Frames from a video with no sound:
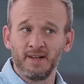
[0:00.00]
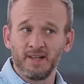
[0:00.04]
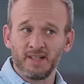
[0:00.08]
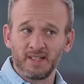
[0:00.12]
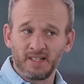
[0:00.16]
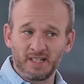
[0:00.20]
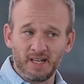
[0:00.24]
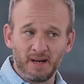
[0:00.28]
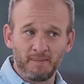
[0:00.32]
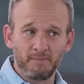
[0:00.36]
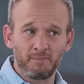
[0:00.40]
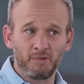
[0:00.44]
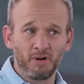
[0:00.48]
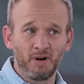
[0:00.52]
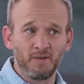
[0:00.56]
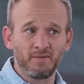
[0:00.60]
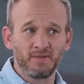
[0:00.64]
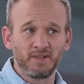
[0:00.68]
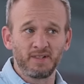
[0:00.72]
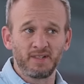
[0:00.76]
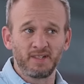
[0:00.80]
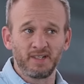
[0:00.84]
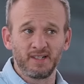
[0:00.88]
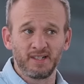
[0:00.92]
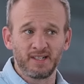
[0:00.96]
some
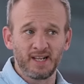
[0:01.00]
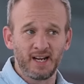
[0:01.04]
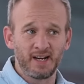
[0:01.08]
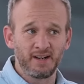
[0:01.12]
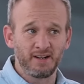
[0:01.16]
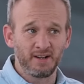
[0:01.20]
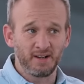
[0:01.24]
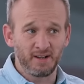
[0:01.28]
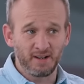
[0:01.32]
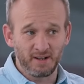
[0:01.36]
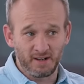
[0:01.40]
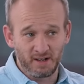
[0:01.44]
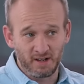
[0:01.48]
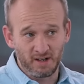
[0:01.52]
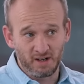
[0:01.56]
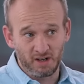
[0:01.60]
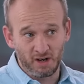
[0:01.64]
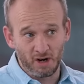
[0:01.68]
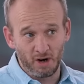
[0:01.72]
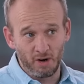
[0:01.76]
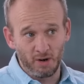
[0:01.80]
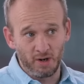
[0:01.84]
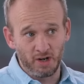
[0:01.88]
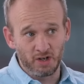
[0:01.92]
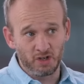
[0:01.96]
provinces under
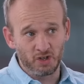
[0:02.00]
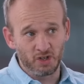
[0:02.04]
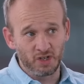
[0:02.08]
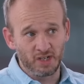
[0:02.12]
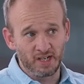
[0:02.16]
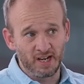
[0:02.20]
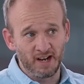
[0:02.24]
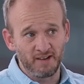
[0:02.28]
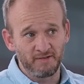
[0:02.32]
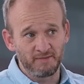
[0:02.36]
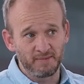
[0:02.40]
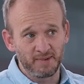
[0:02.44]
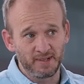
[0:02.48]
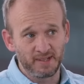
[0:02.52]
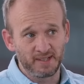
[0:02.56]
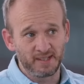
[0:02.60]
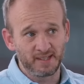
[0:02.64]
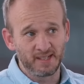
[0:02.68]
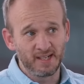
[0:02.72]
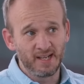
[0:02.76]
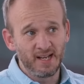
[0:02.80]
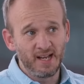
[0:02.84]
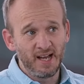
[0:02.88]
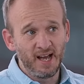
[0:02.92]
coalition governments,